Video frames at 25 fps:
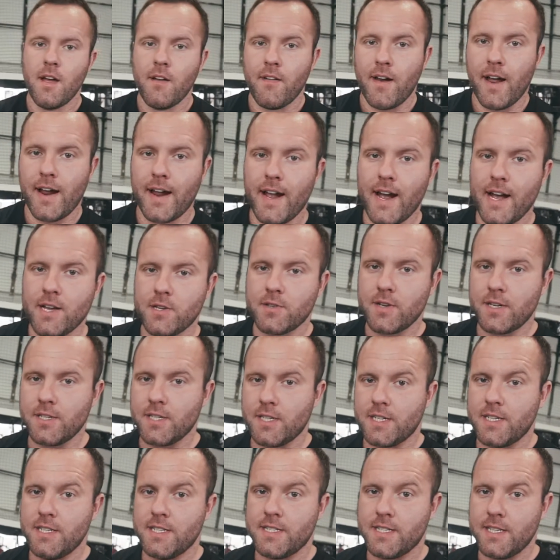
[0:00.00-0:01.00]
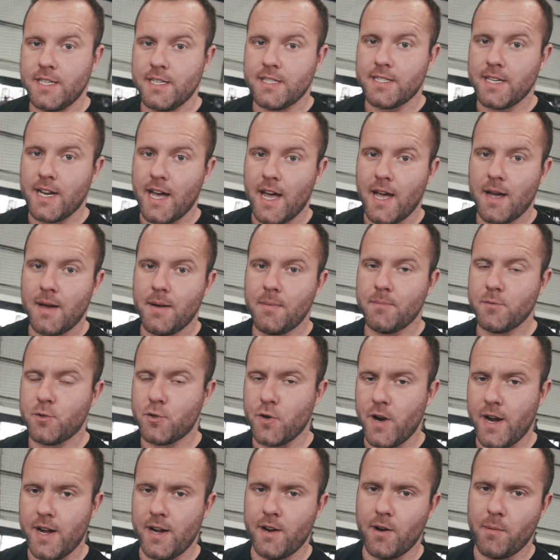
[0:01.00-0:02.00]
Right guys, so as you can see today, I'm
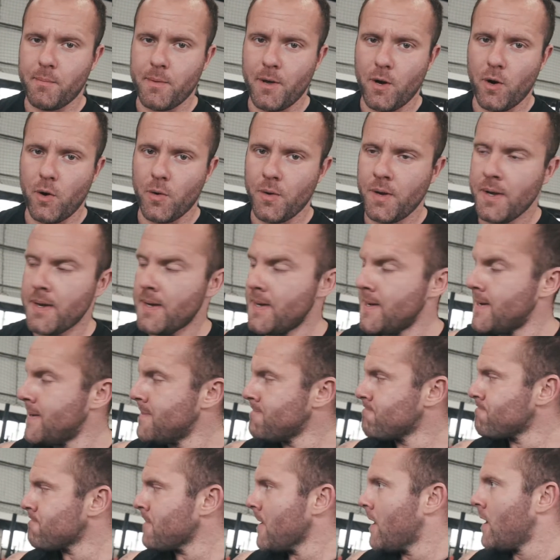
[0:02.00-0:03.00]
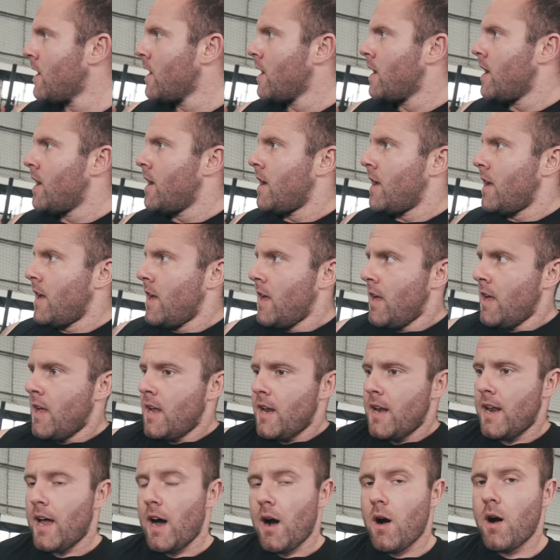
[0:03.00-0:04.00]
training on my own.
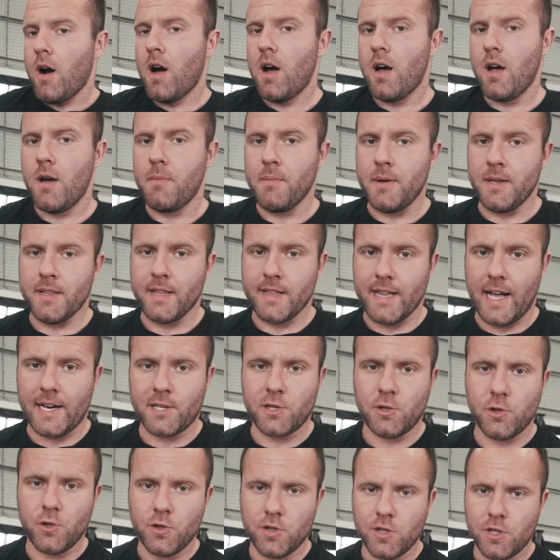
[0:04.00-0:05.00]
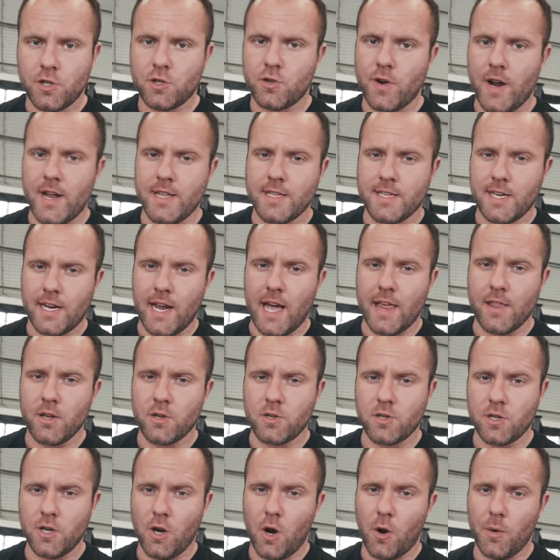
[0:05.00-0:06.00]
Now, me and the lads usually train together,
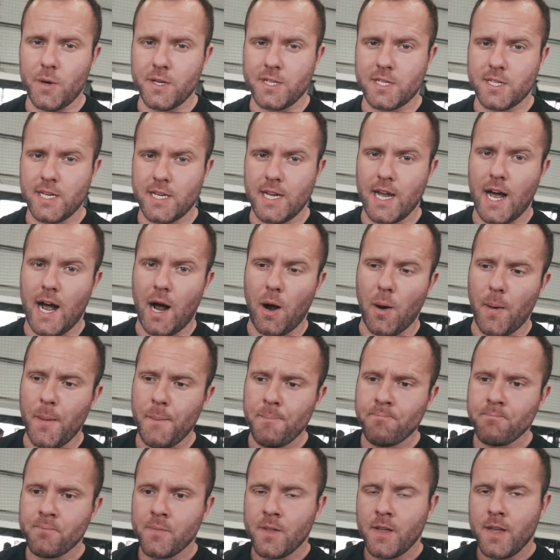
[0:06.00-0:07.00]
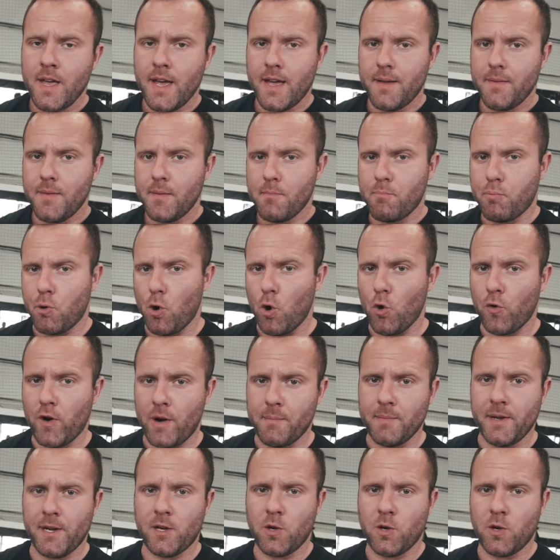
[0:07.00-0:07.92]
so you always see how programming